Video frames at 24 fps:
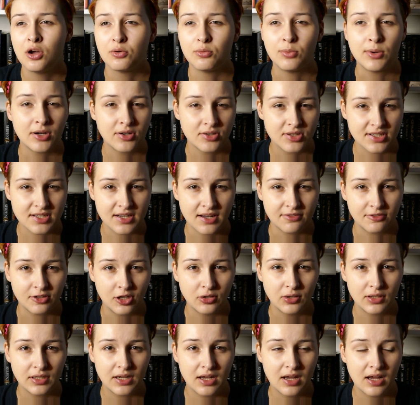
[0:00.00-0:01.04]
weird stuff
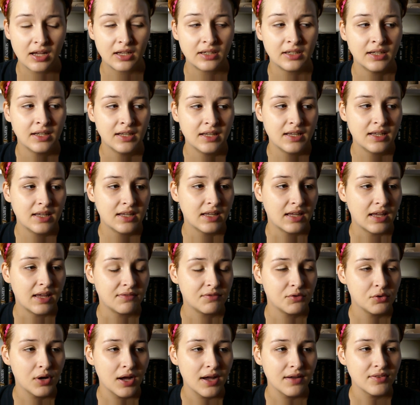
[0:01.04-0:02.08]
going on.
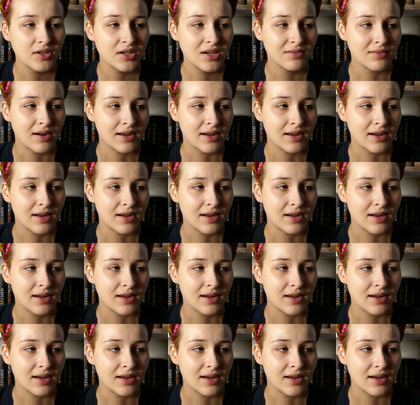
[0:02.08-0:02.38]
If you have any